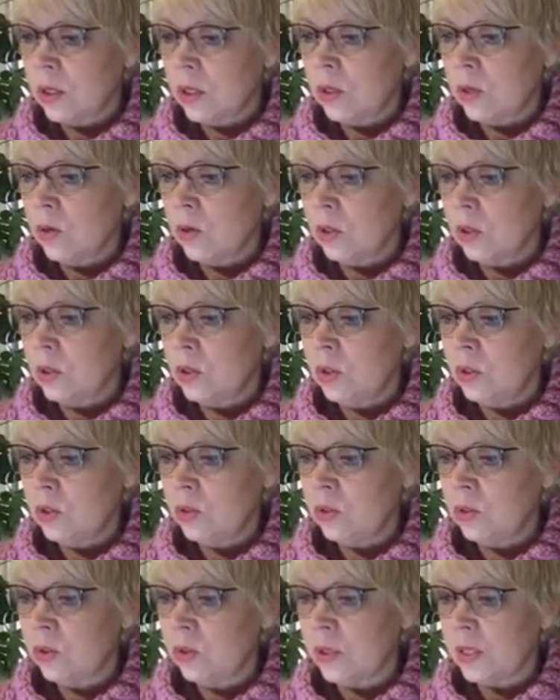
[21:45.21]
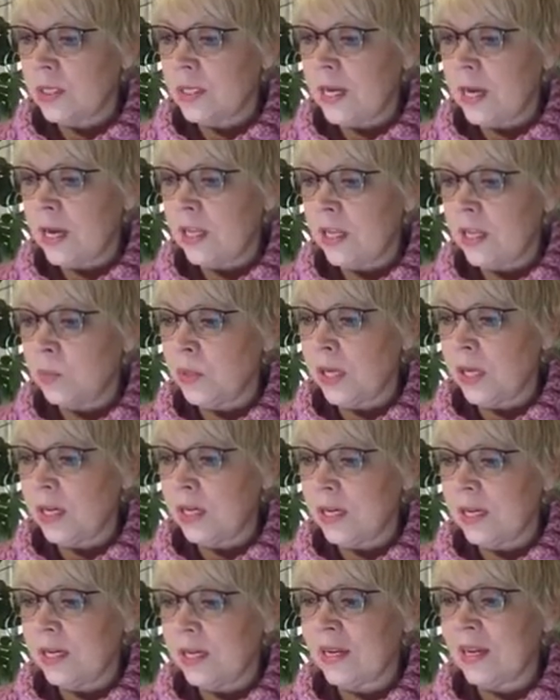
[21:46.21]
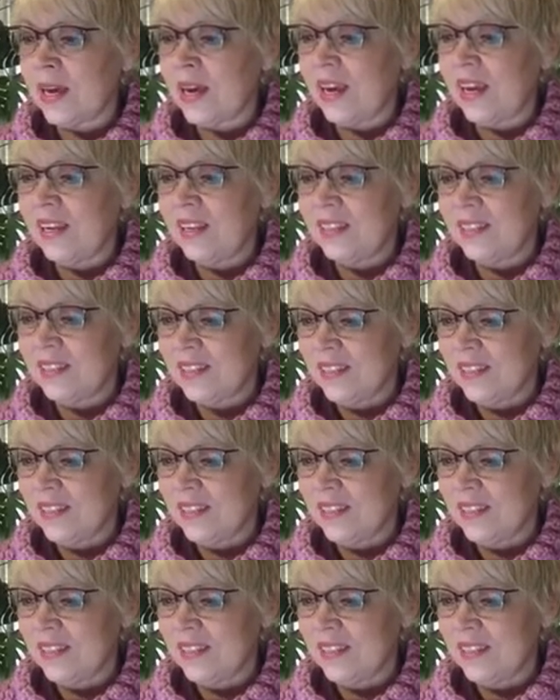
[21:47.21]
only do during the day and the blanket at night.